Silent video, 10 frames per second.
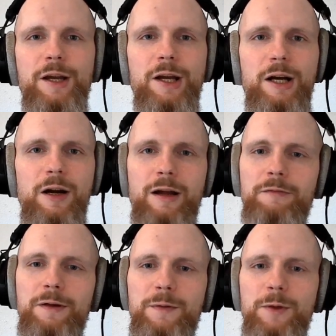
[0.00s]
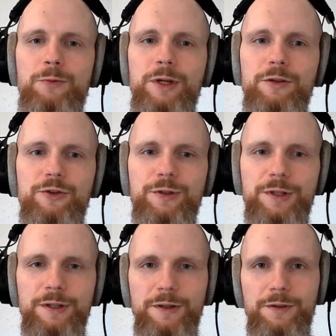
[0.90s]
However, the region
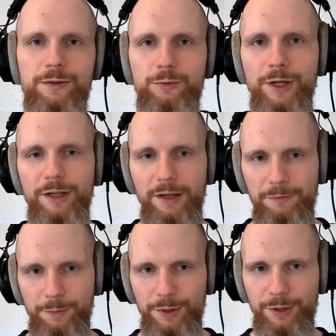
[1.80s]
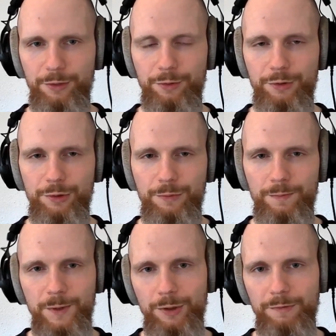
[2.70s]
is quite unfamiliar to you.
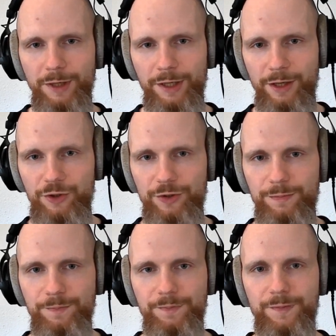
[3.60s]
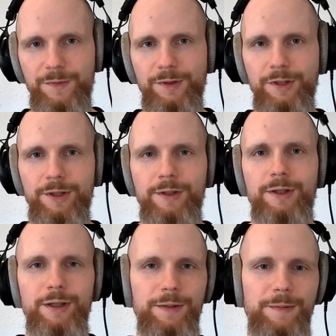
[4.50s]
You're on vacation,
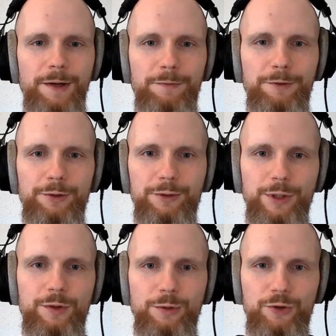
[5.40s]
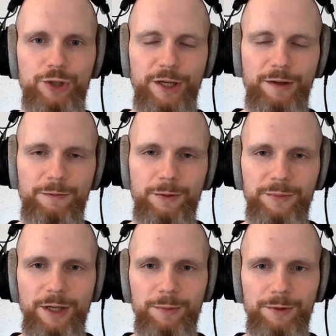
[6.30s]
and therefore you need to check from
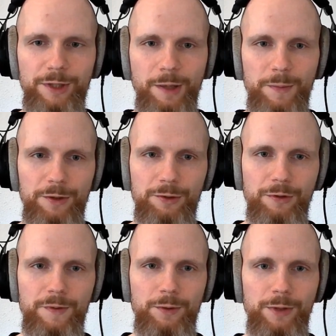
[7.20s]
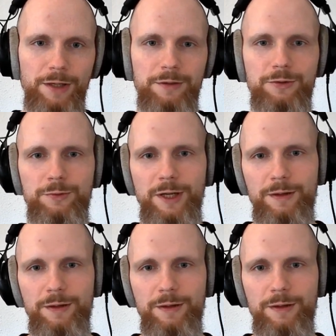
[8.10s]
time to time that you're on the right track.